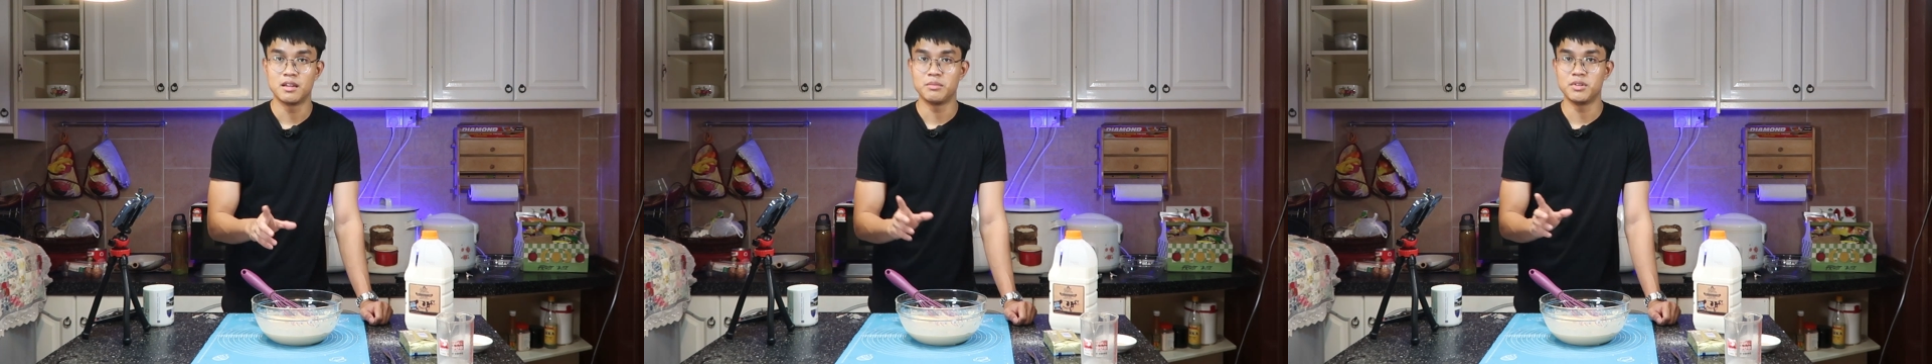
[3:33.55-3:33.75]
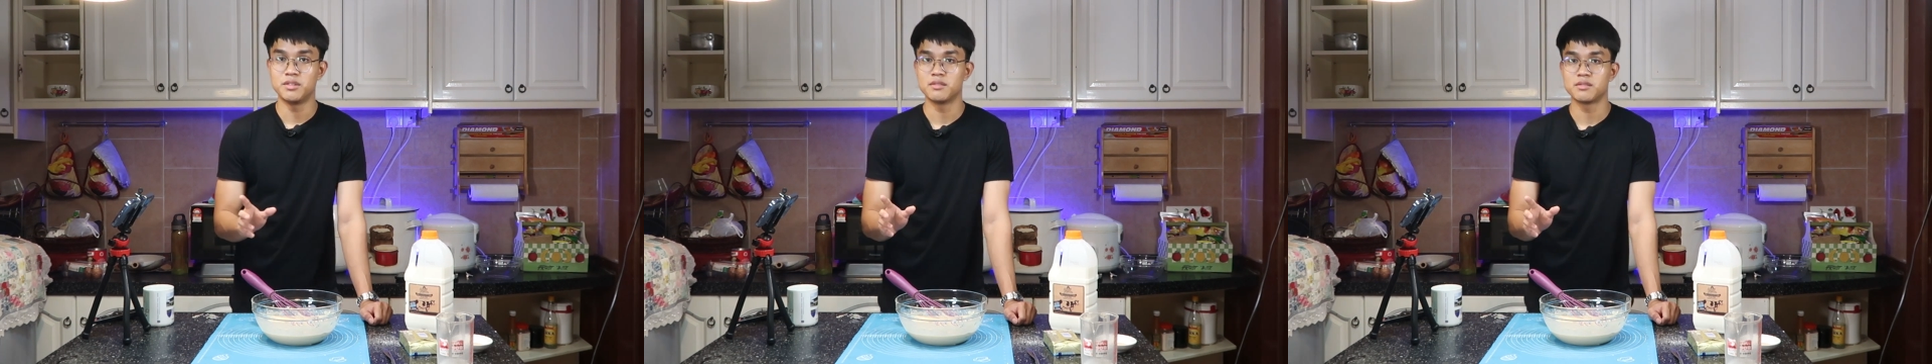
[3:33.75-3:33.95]

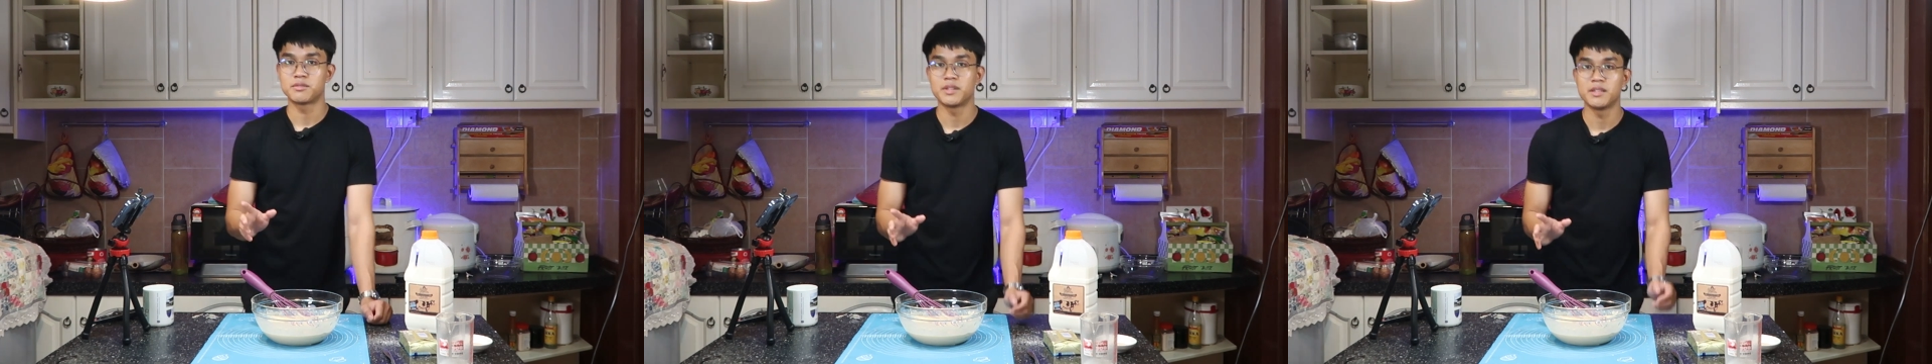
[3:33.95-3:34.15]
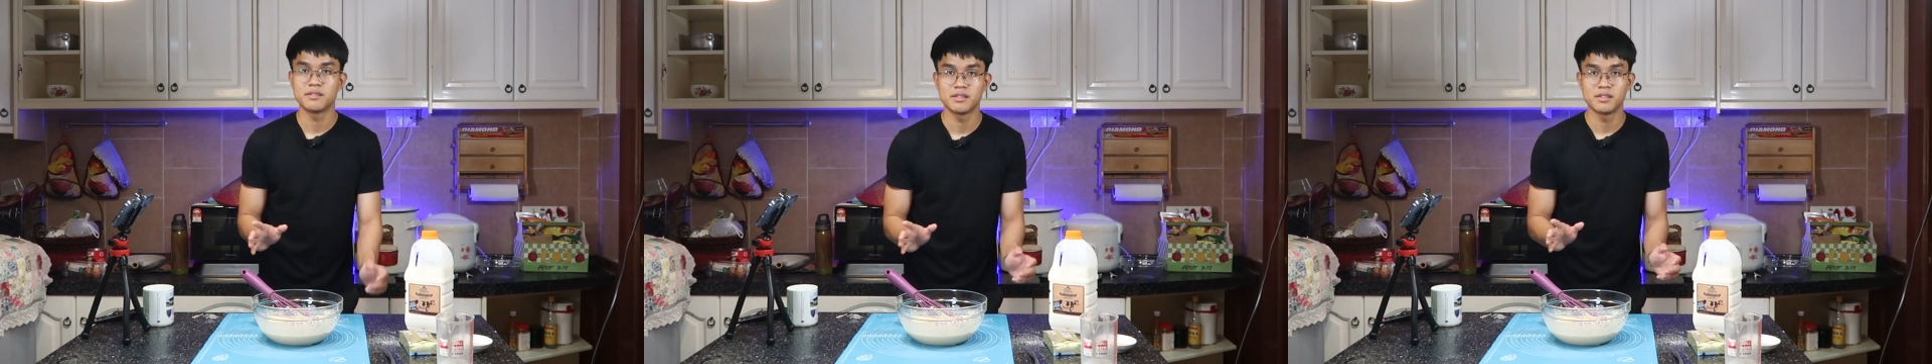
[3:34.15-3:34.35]
let me
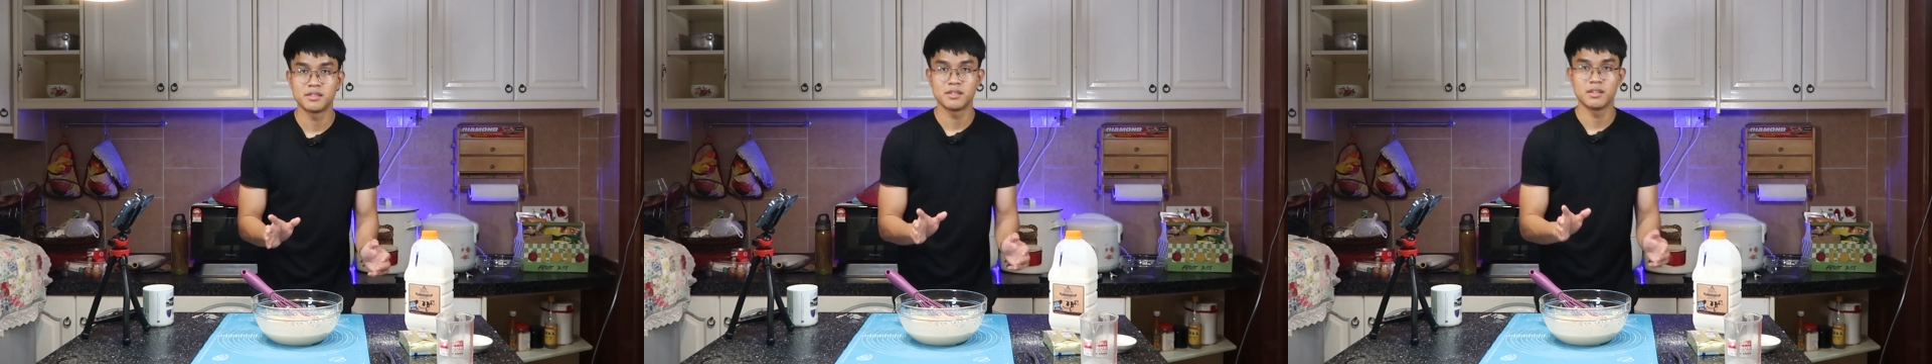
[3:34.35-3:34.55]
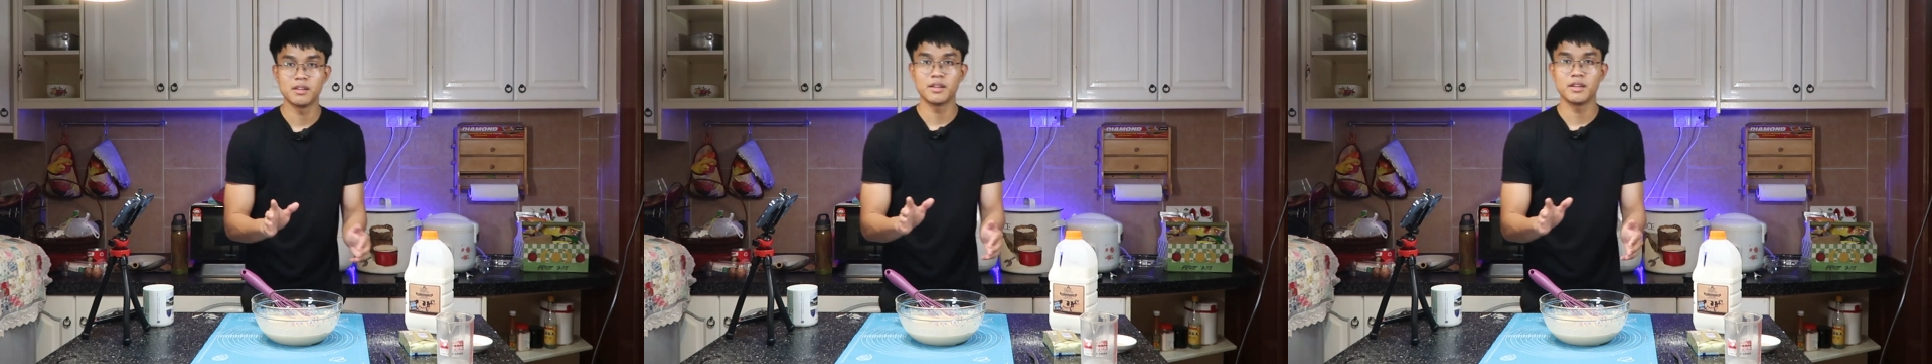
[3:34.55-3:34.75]
just
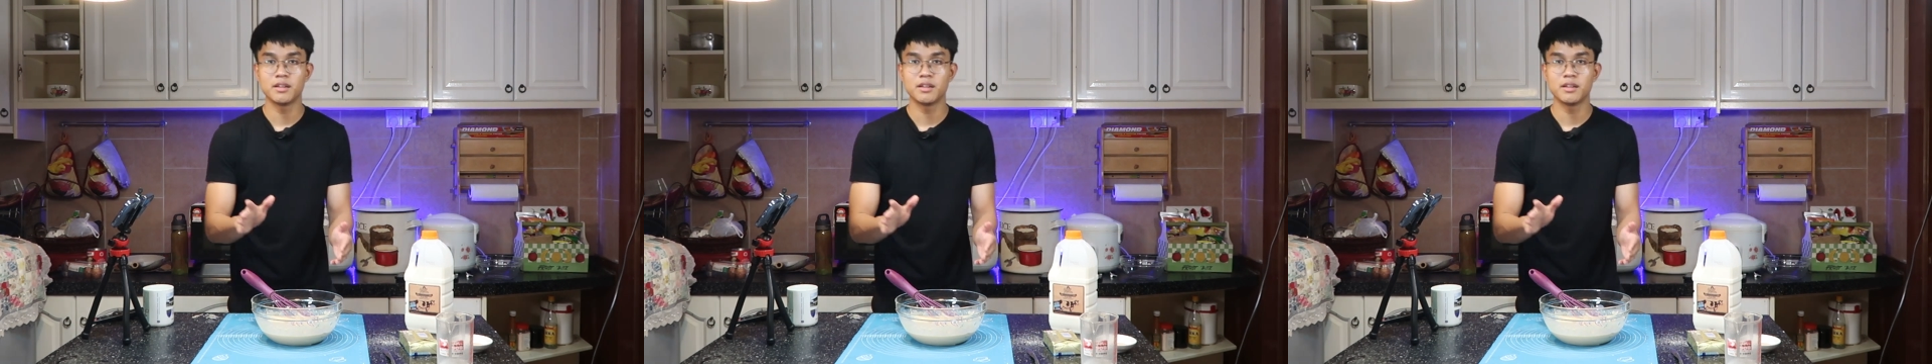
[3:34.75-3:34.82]
transition